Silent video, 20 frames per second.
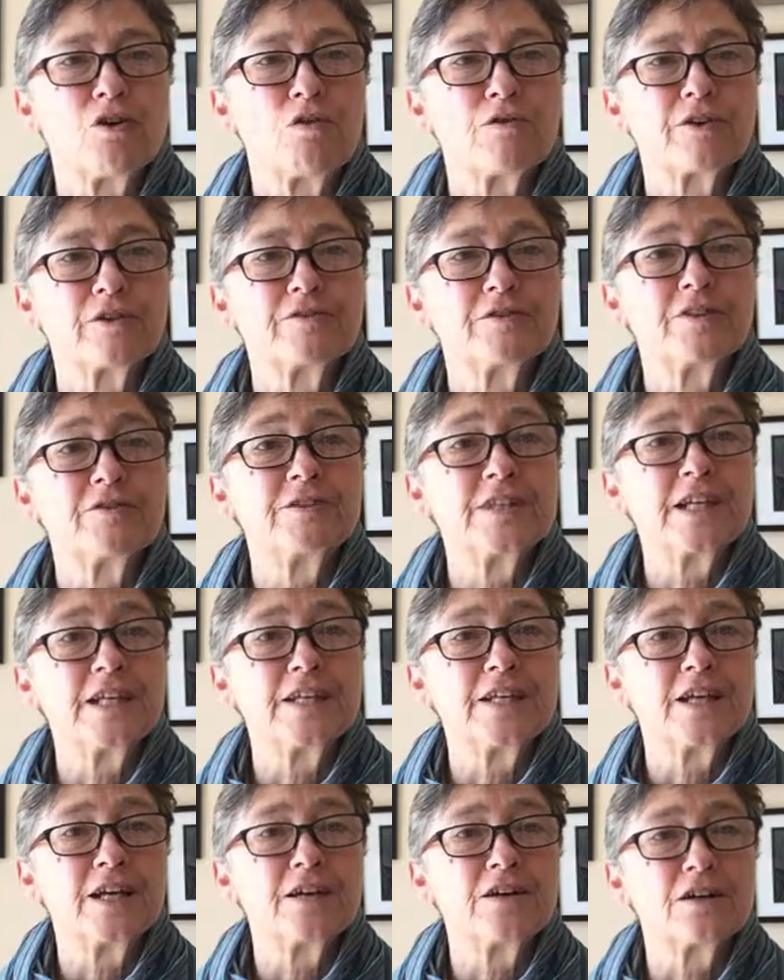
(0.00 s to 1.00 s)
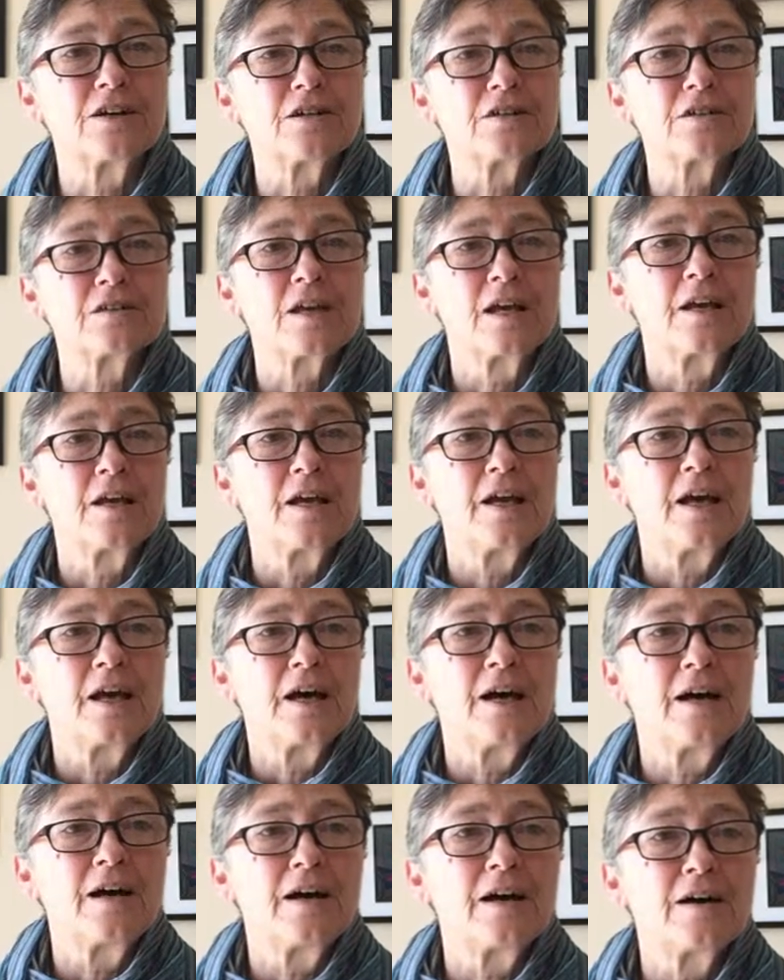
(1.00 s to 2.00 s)
over 15 years
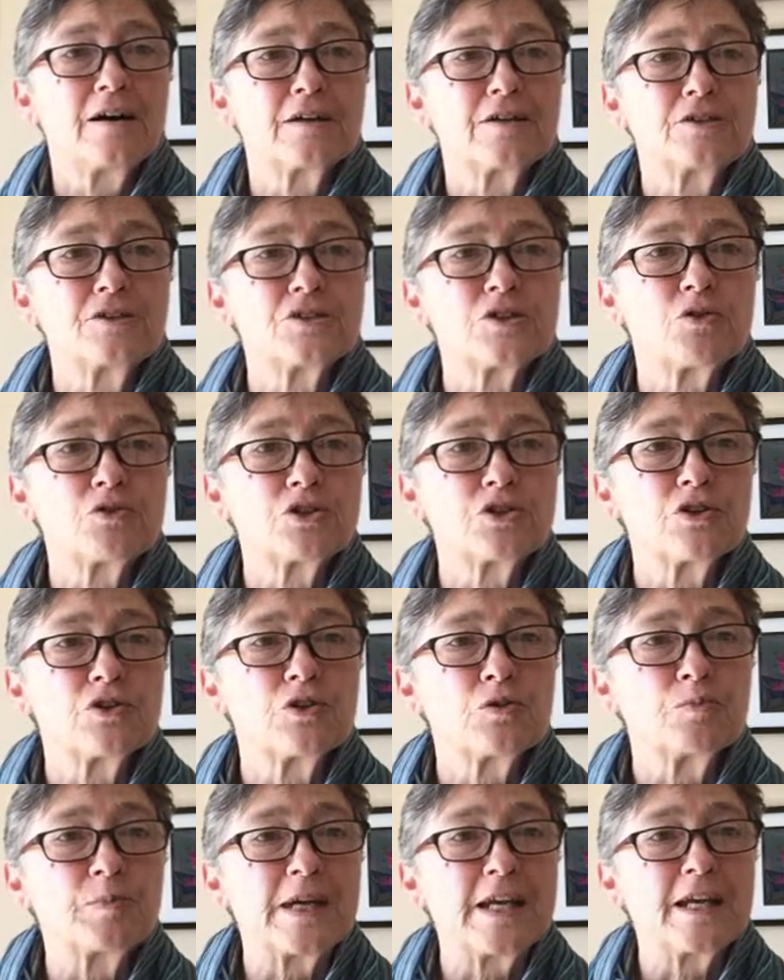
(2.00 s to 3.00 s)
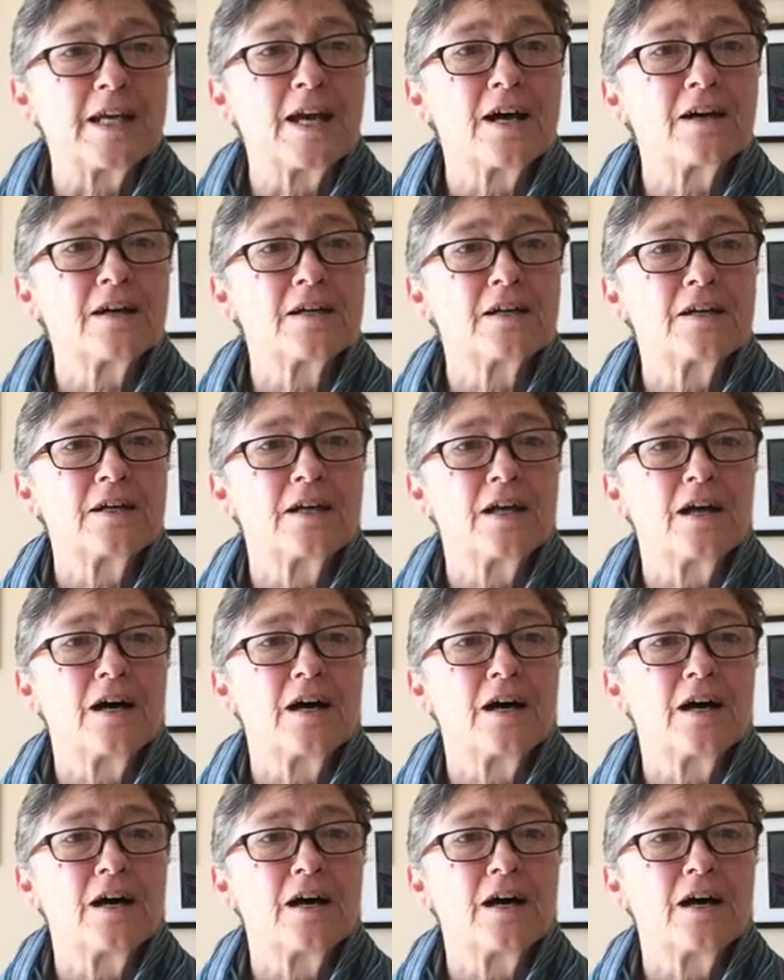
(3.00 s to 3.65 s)
on social media,